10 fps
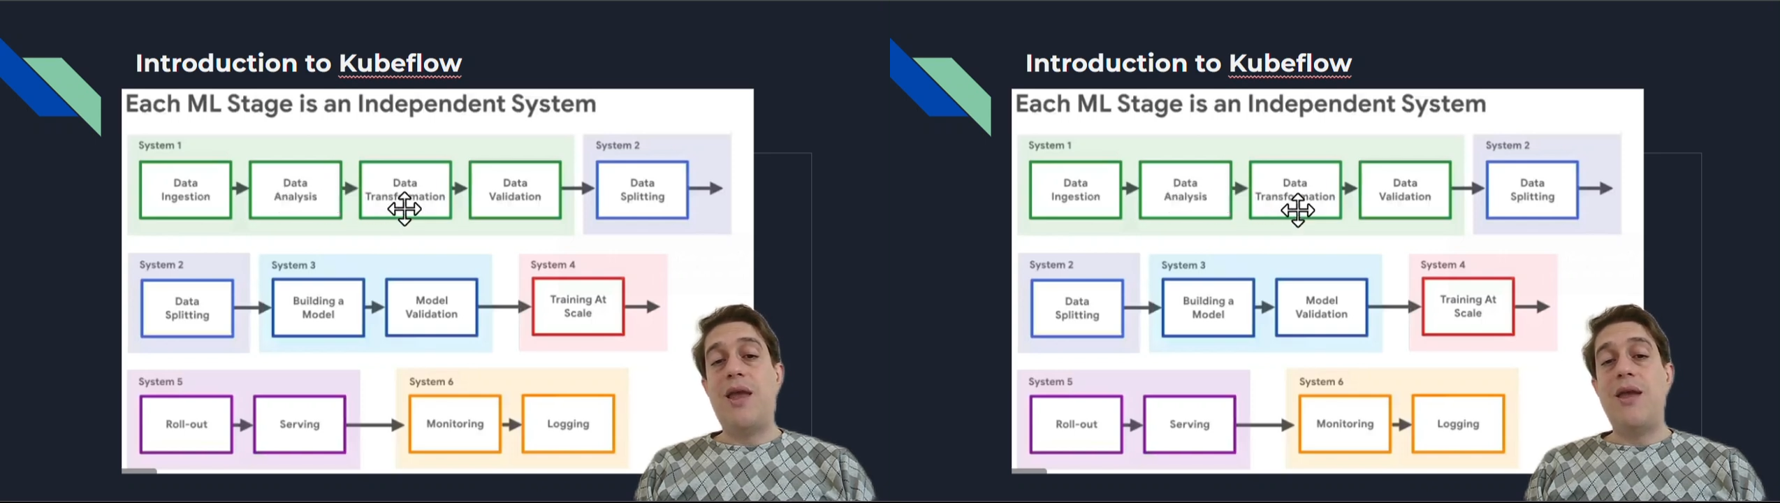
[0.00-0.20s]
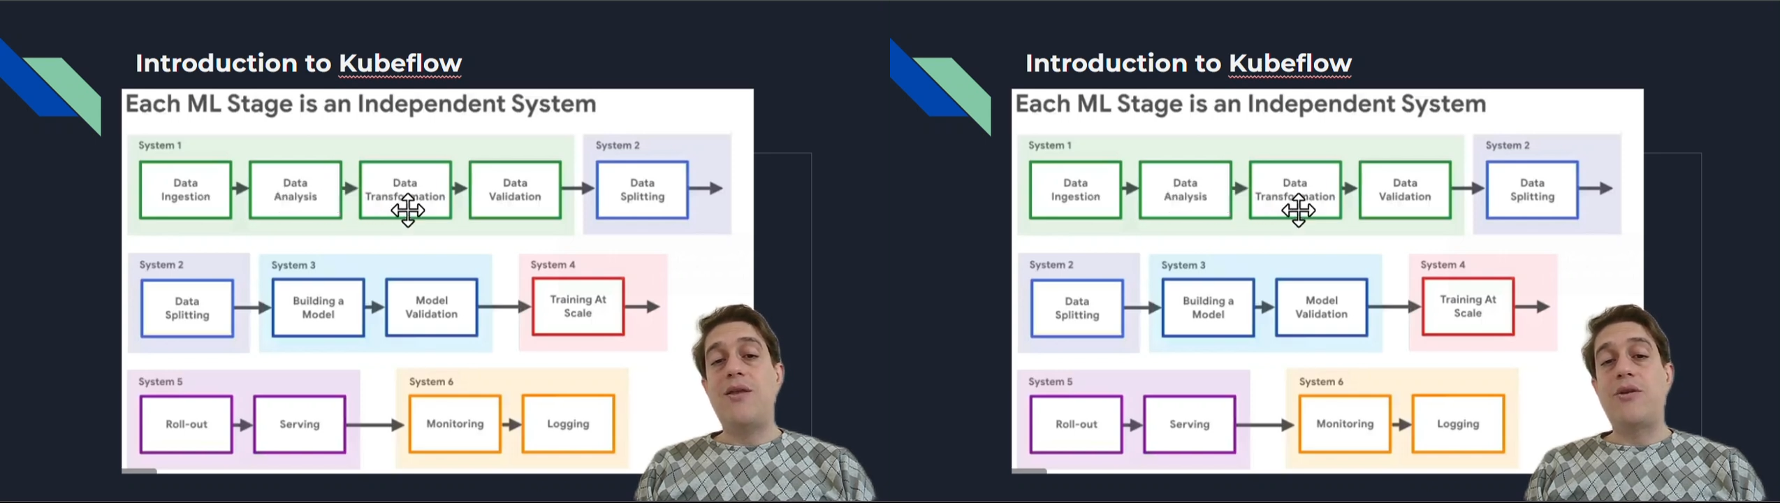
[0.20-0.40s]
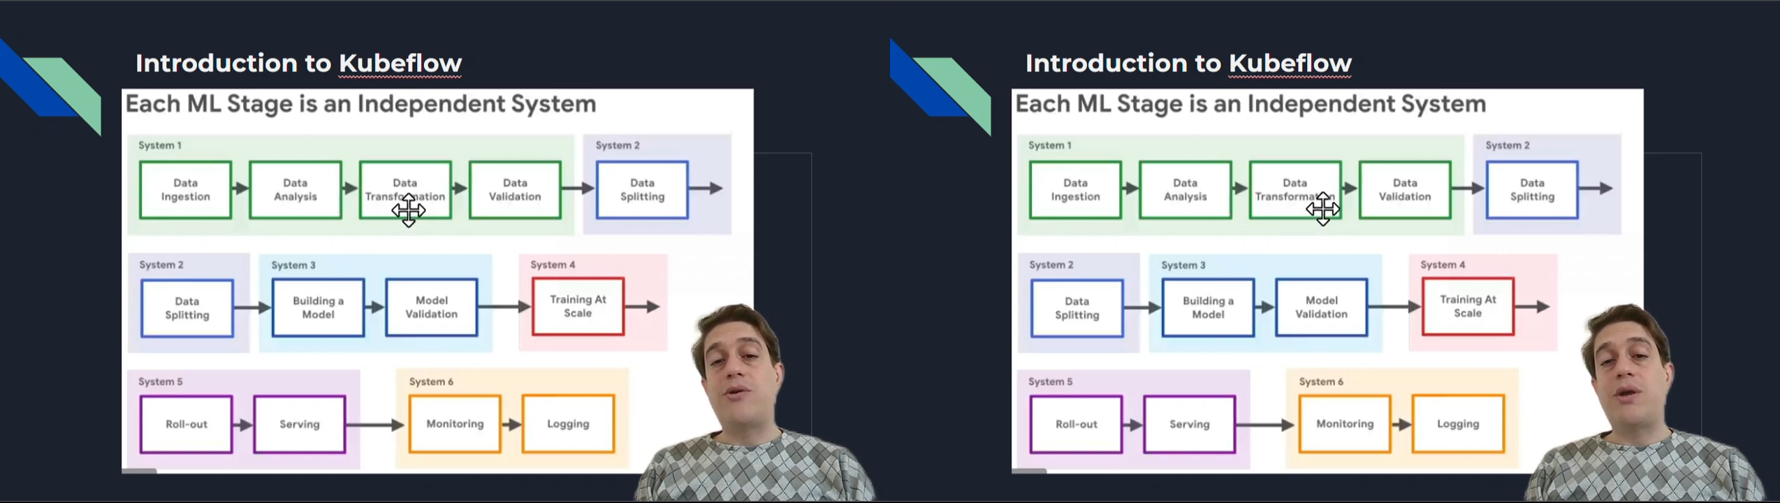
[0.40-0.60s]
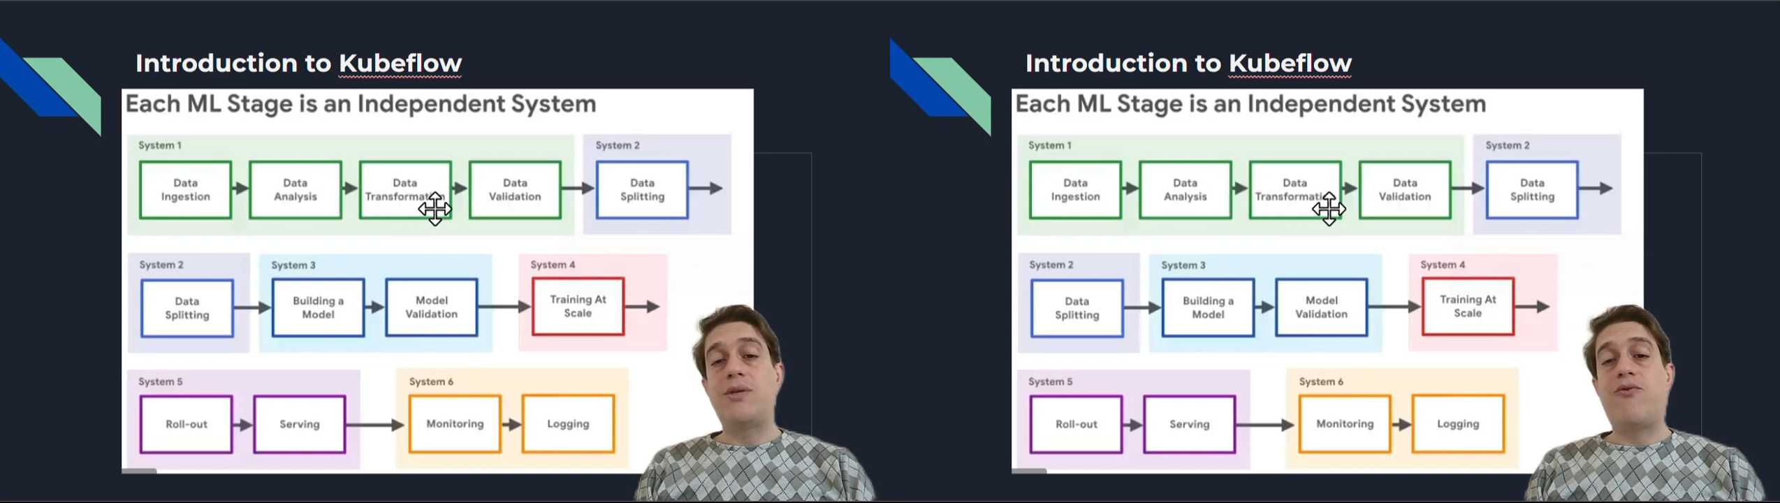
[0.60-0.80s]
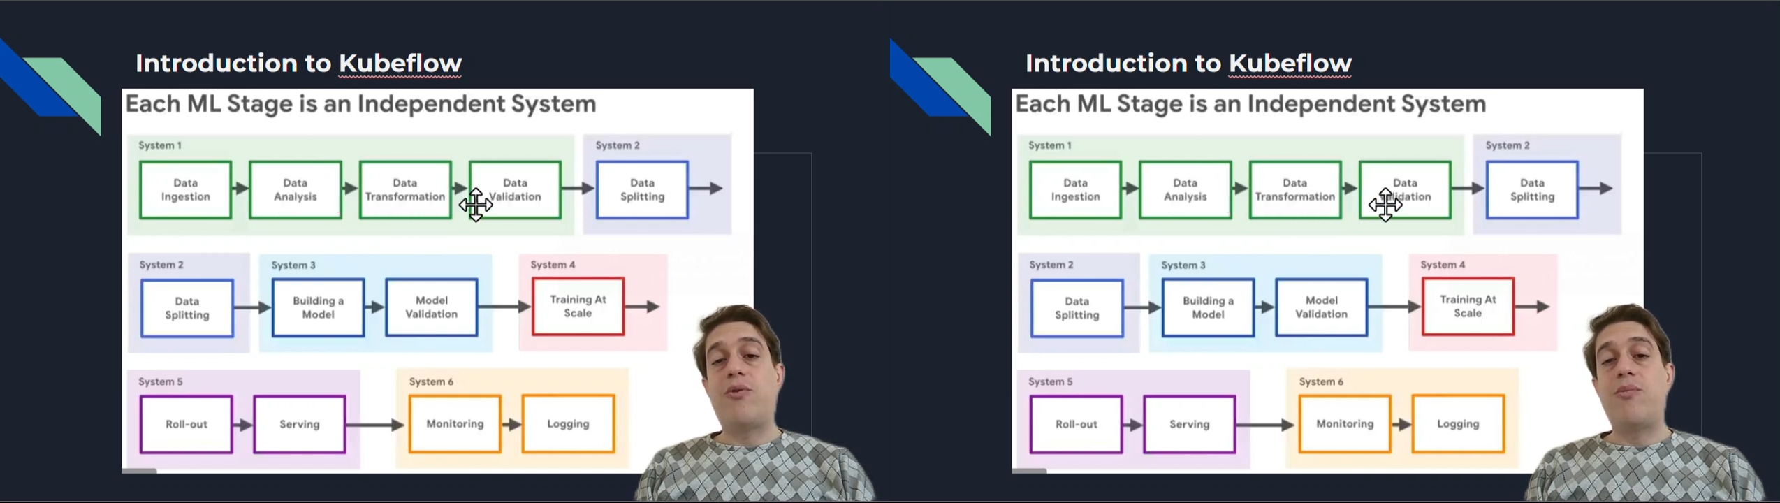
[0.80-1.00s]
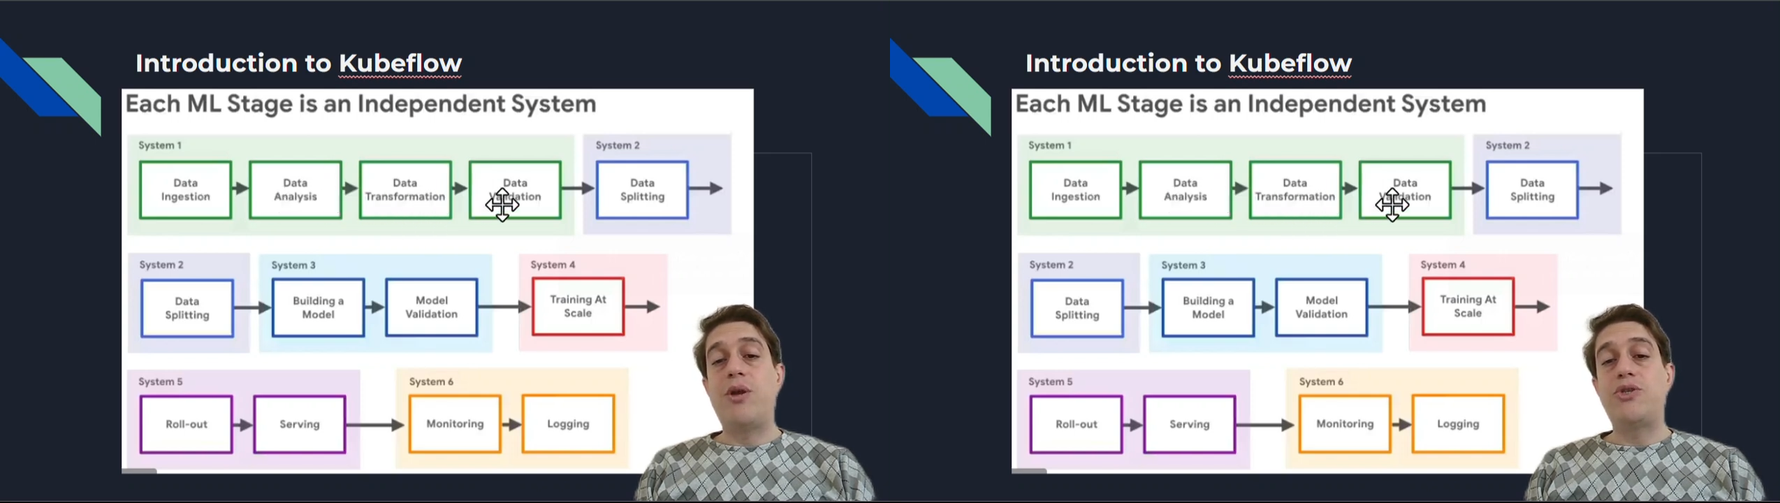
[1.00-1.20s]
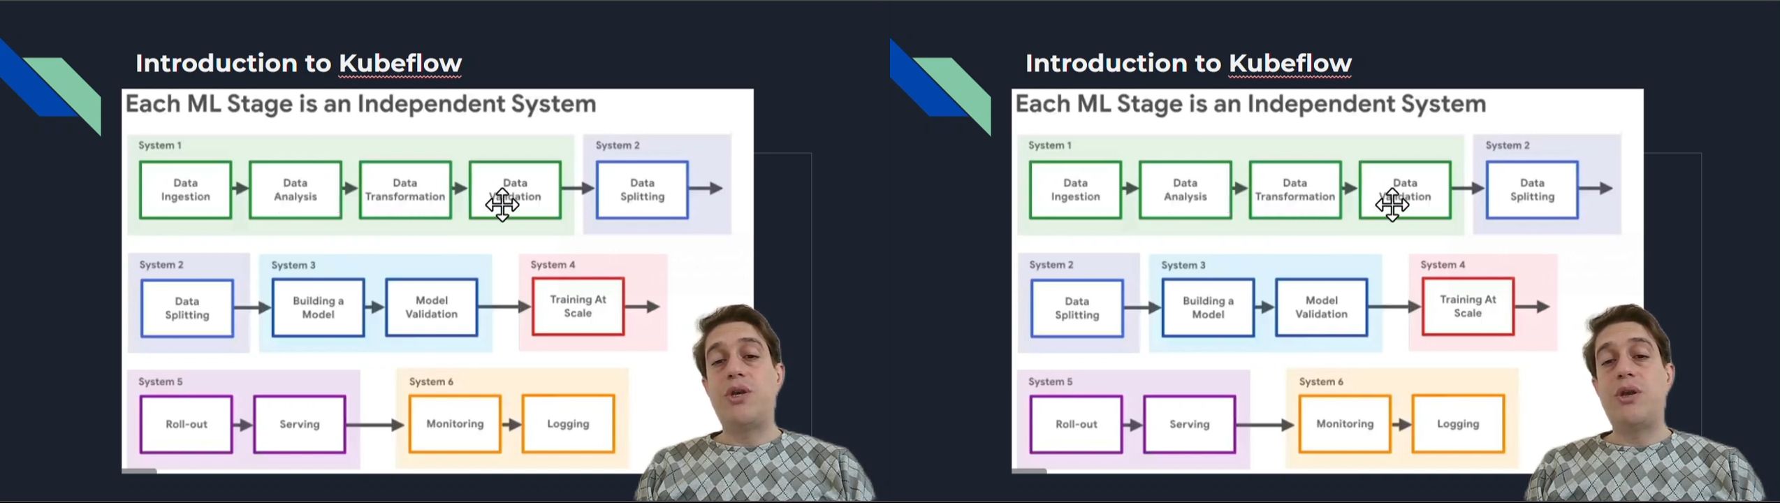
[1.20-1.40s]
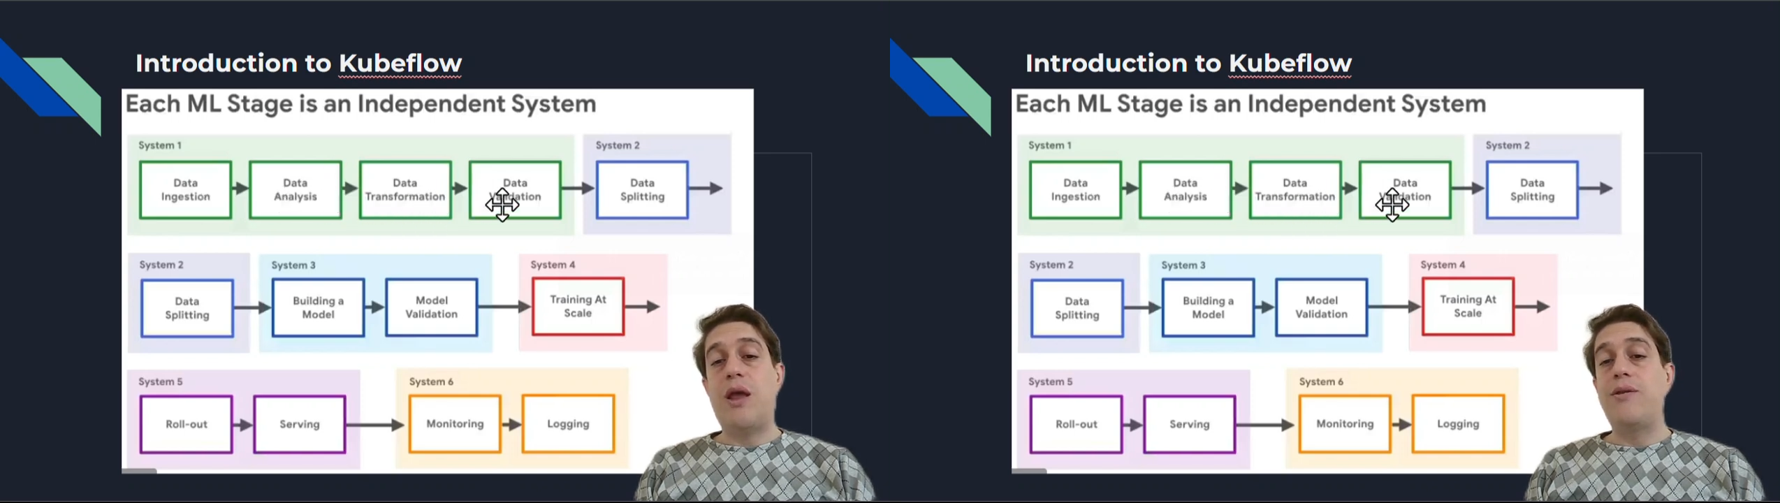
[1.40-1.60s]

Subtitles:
data transformation,